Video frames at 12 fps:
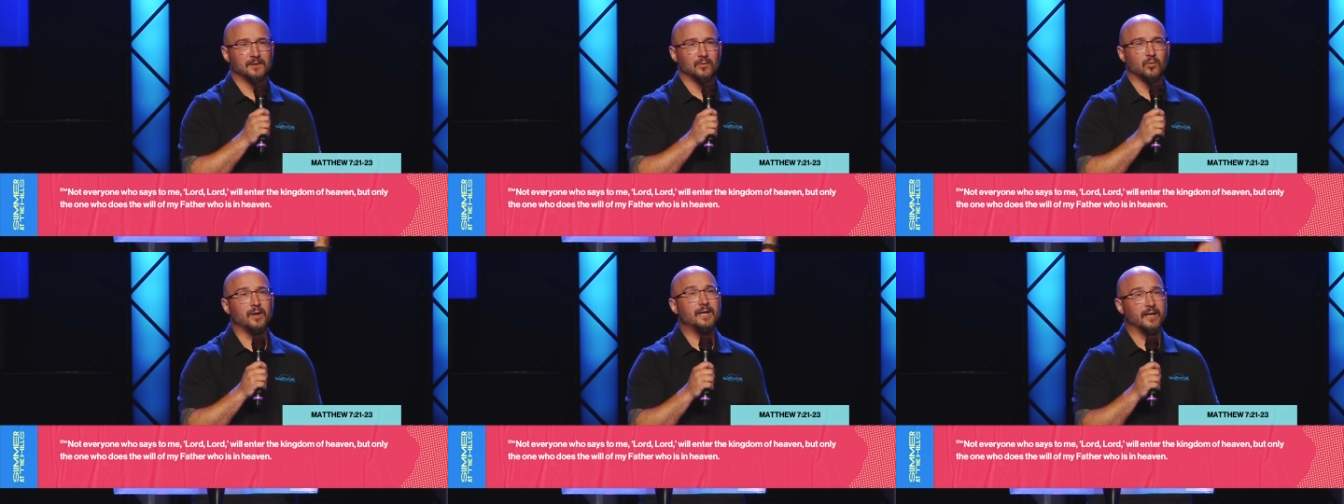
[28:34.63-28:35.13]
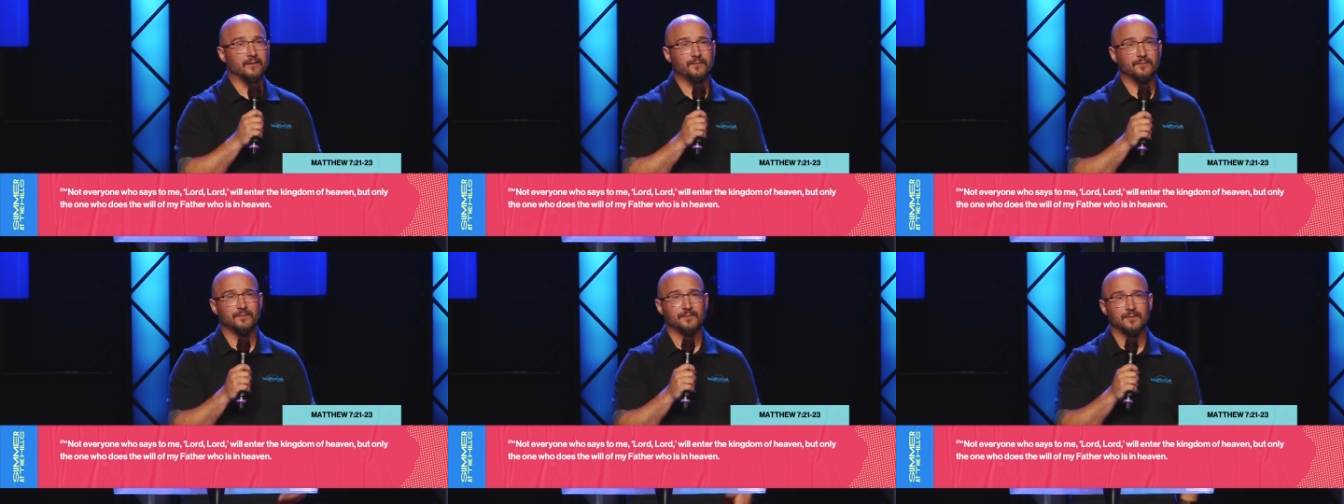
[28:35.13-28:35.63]
What
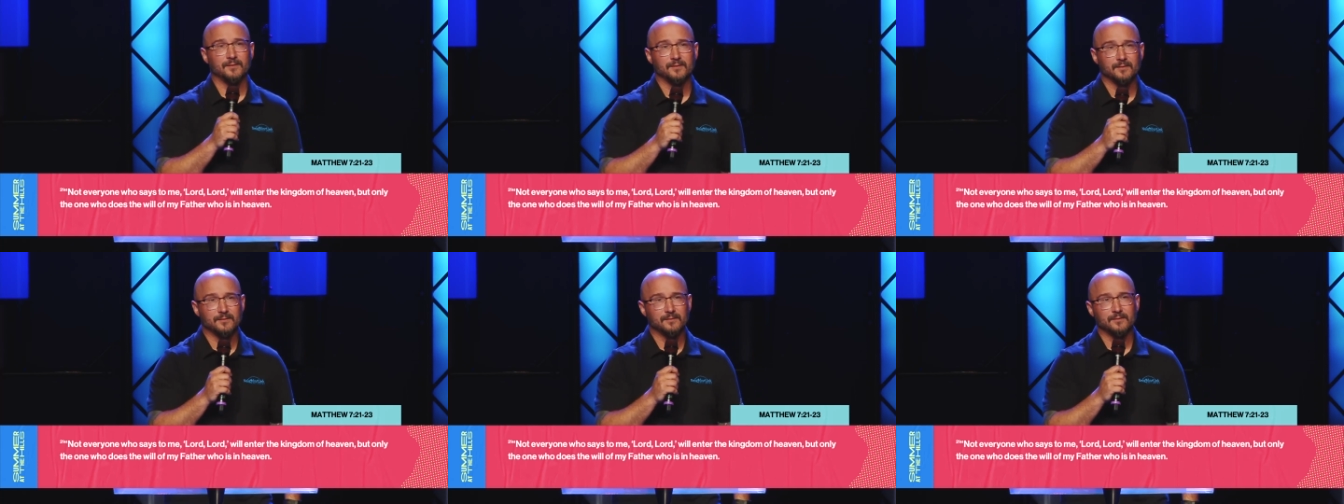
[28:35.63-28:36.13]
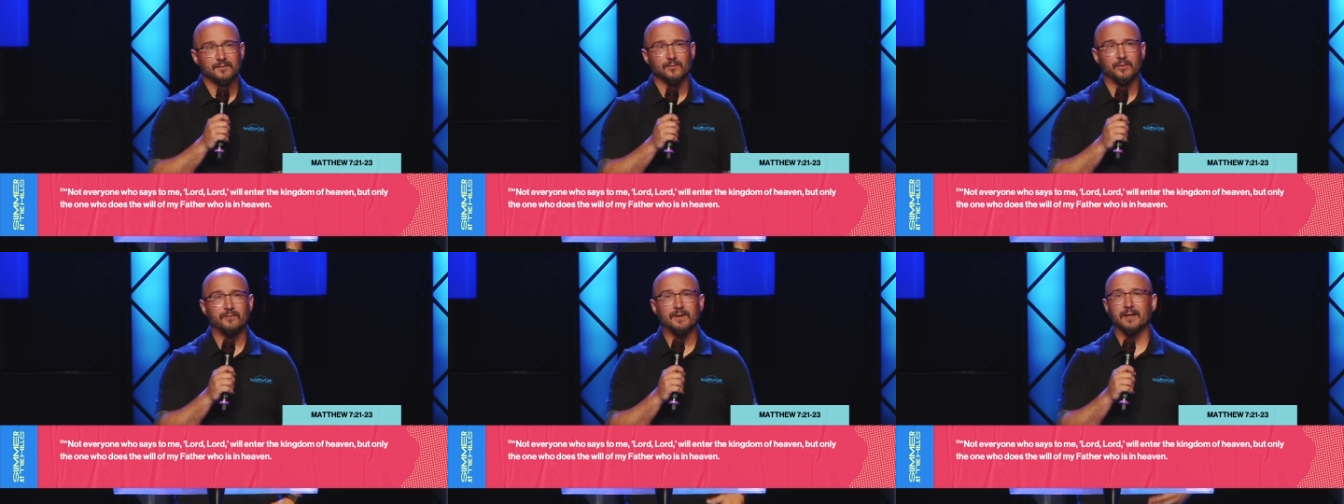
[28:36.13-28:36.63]
if
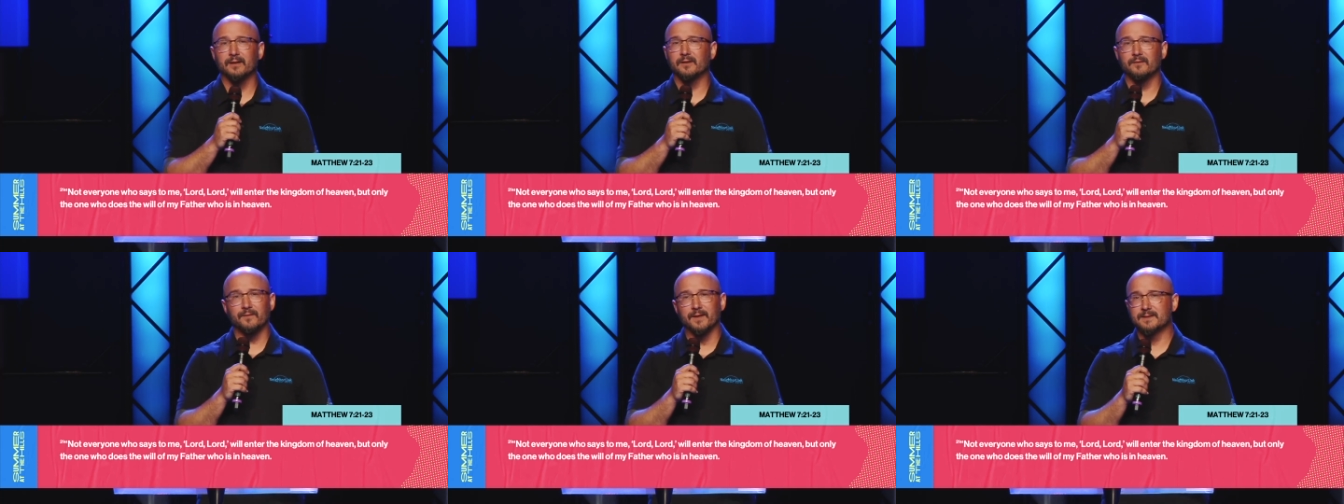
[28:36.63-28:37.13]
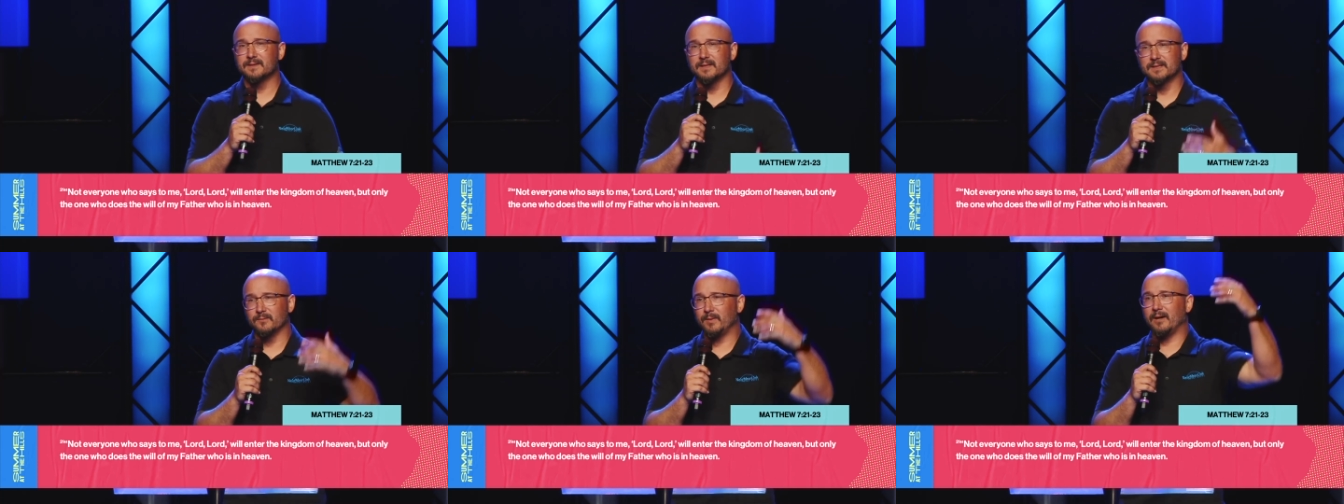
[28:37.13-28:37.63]
we've gotten convinced that
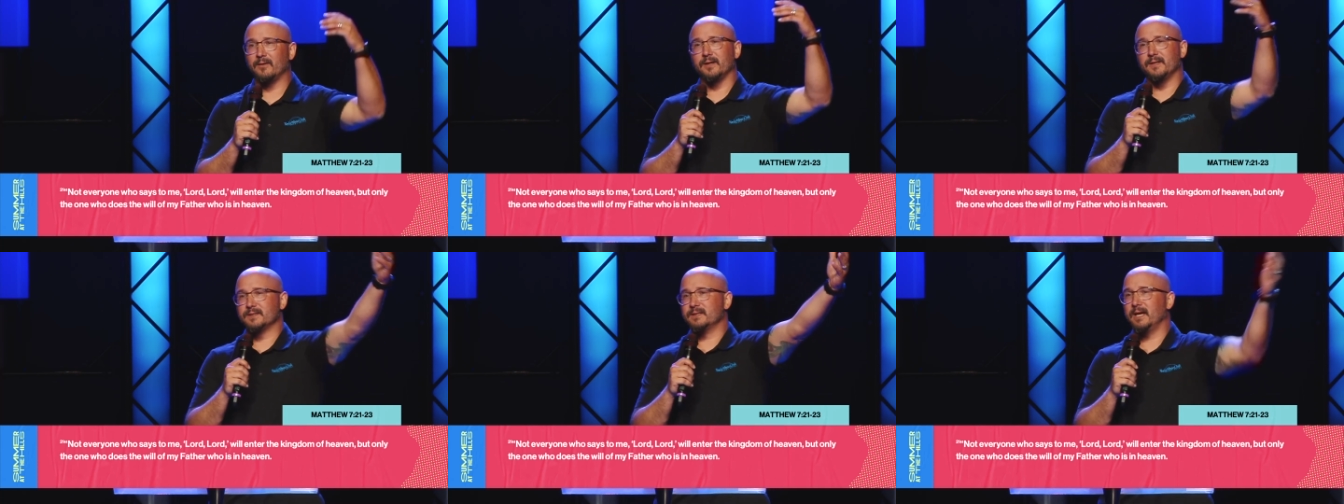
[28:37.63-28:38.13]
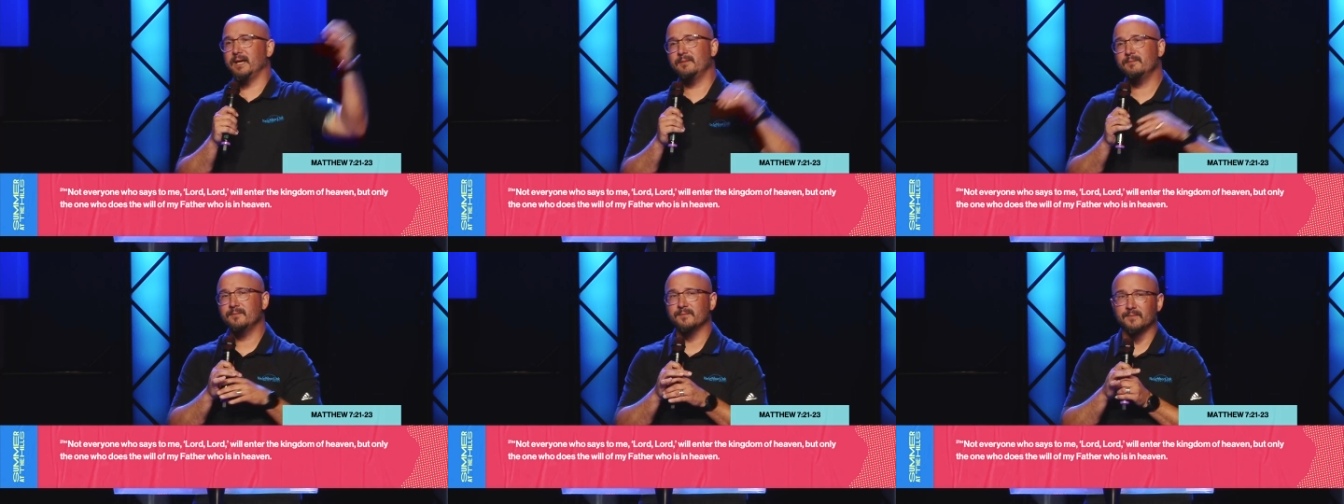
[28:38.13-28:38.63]
it's about his
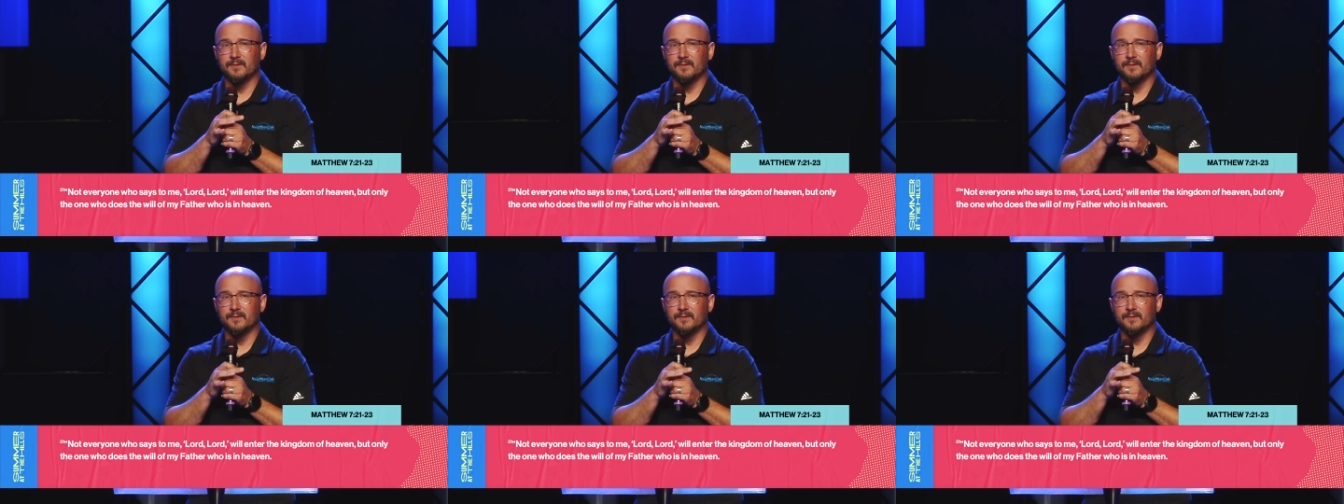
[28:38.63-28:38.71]
name